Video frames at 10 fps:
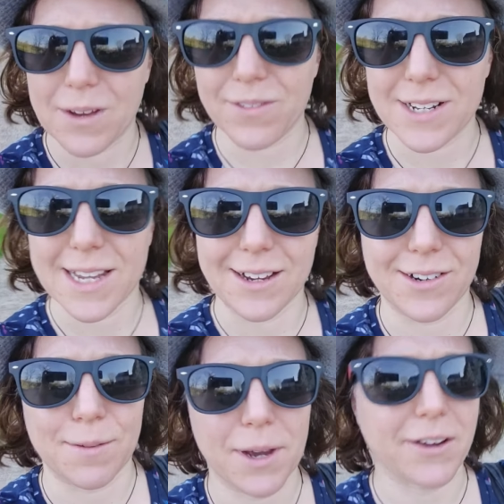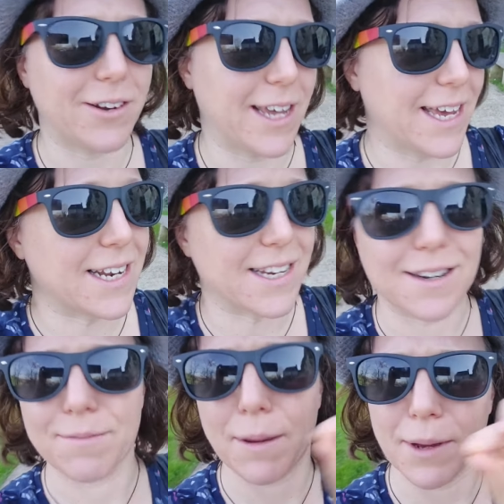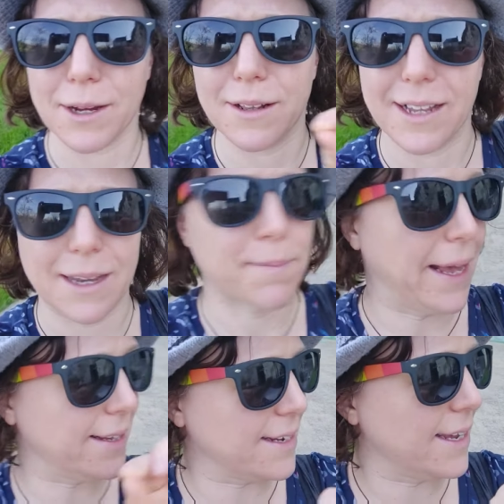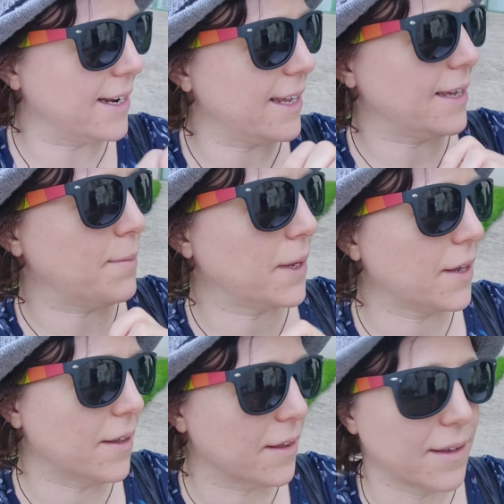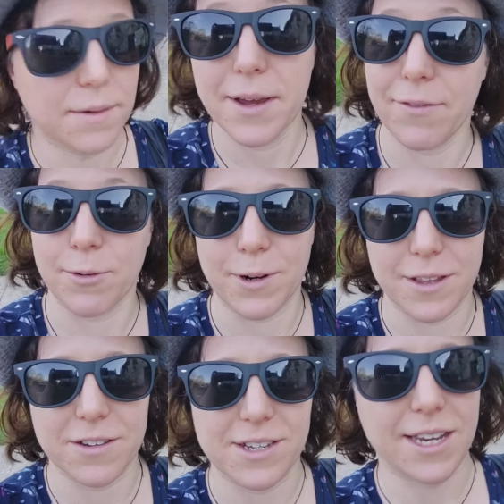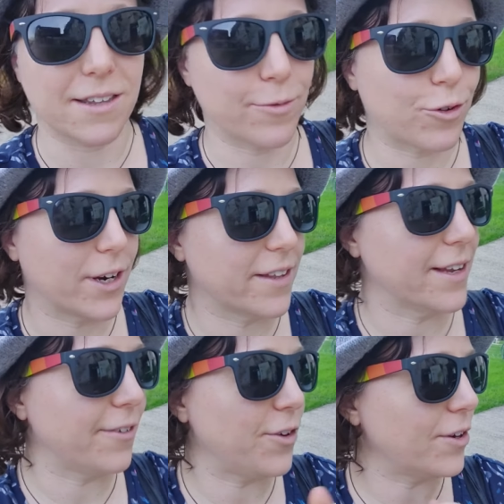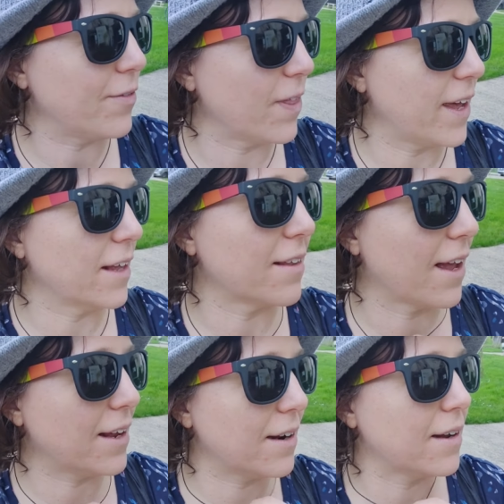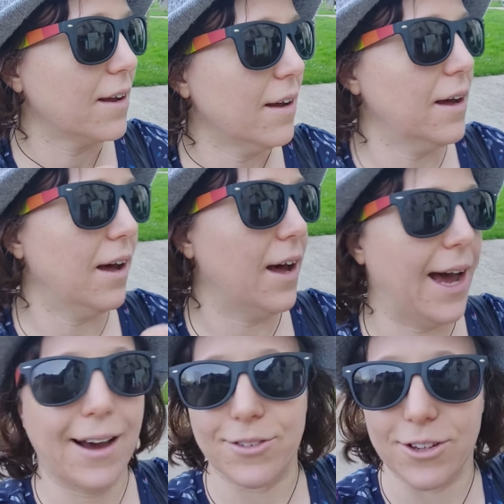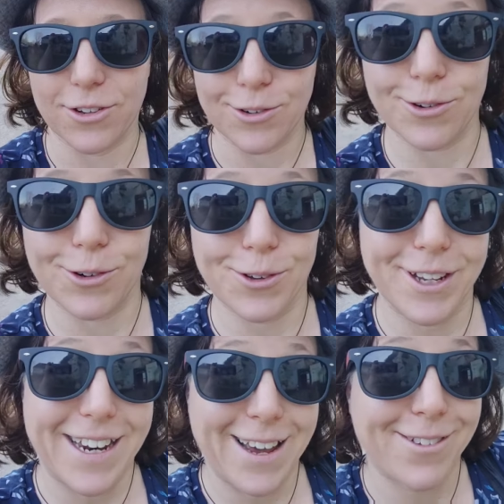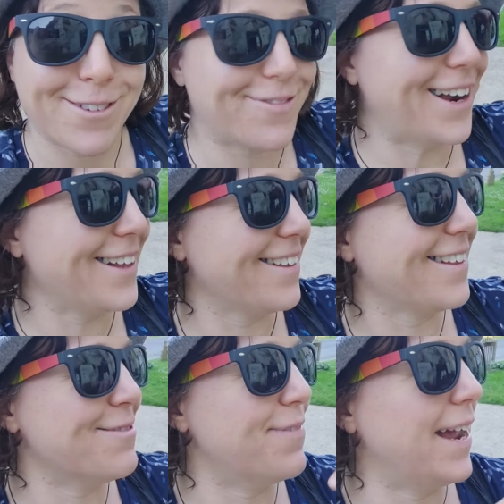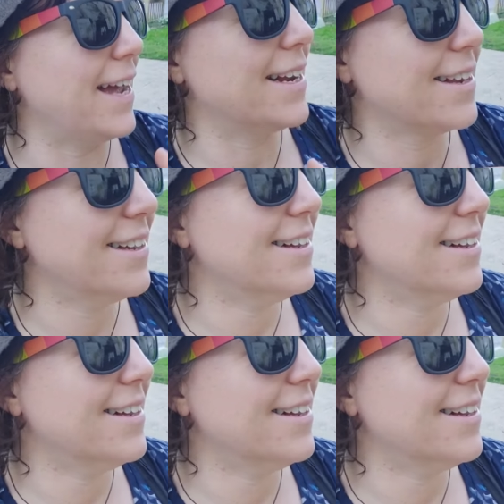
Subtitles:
whatever town I'm currently in. Maybe I'll like paste it in here, because having one of those days of trying to see a few different things and haven't stored all the names of places in my head.